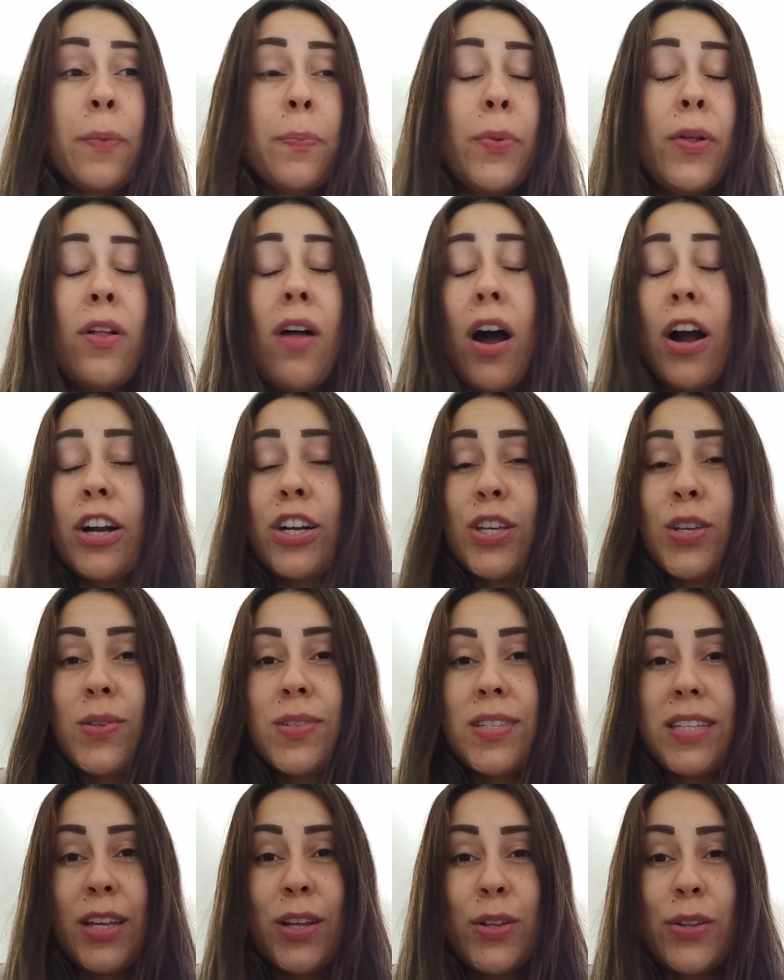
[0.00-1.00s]
people are
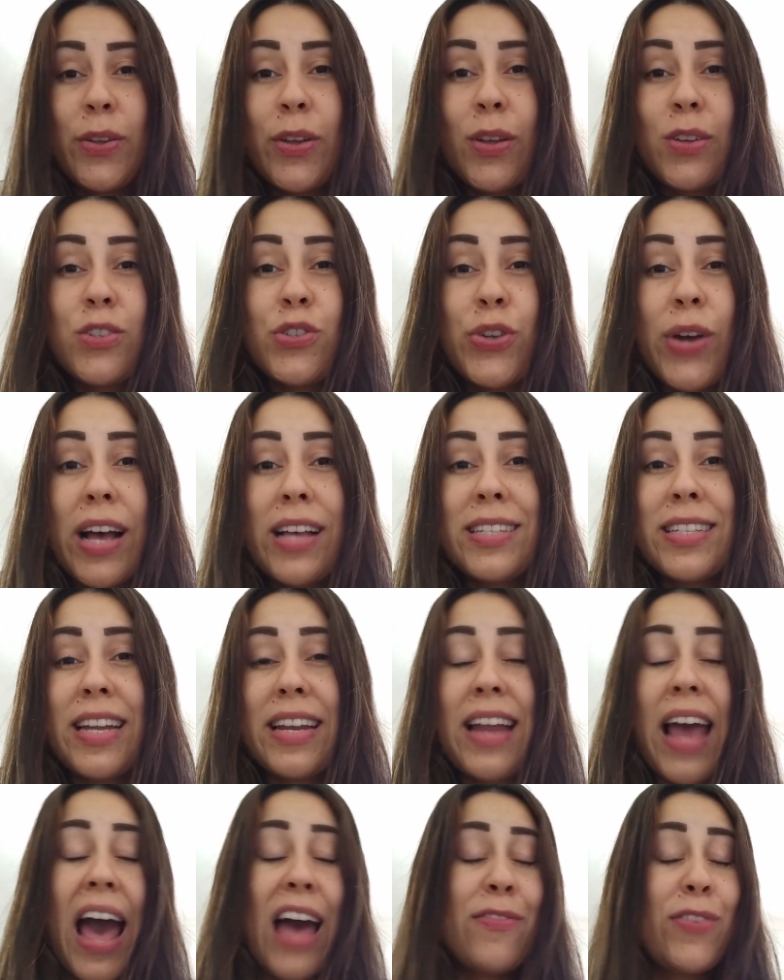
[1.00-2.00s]
using Glucotrust
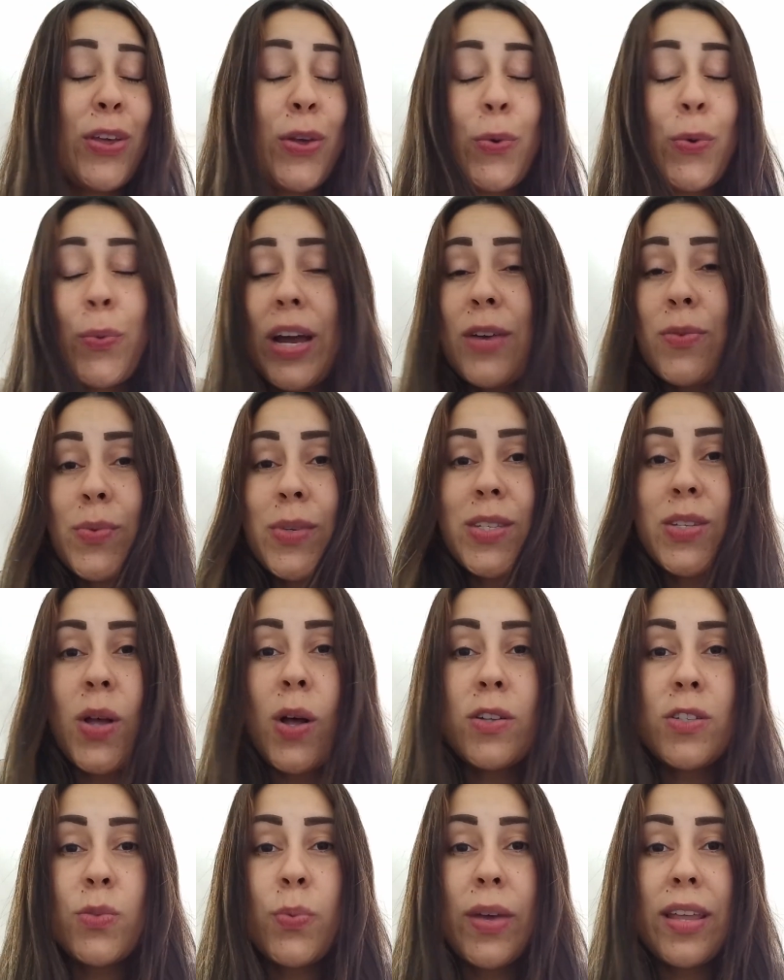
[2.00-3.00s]
and having great
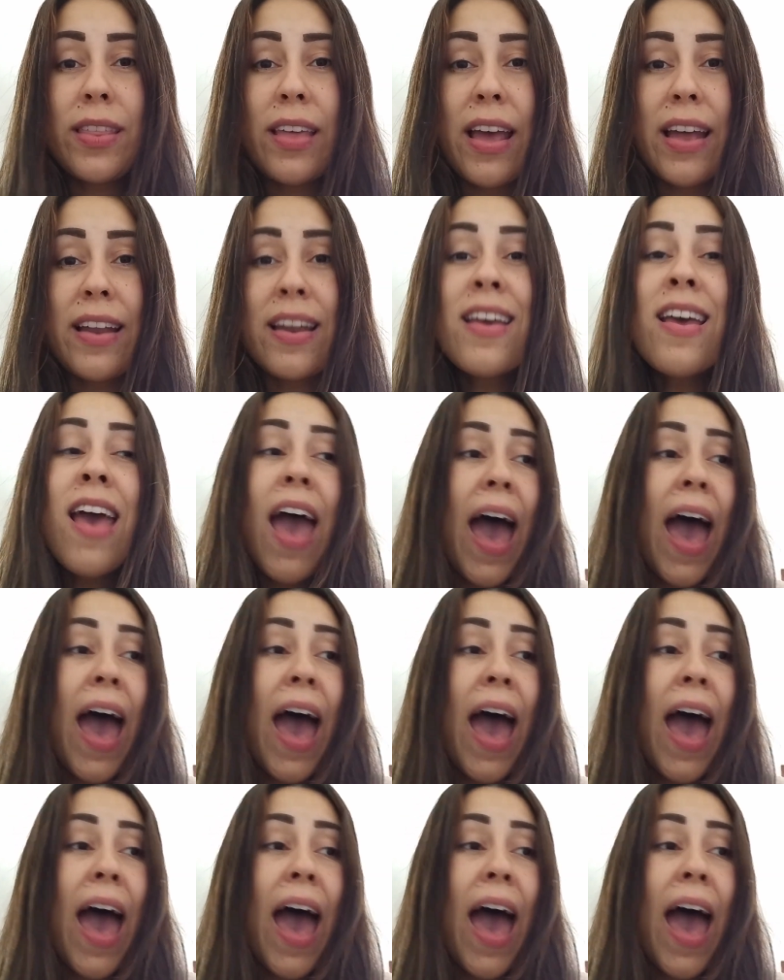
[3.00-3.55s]
results with it.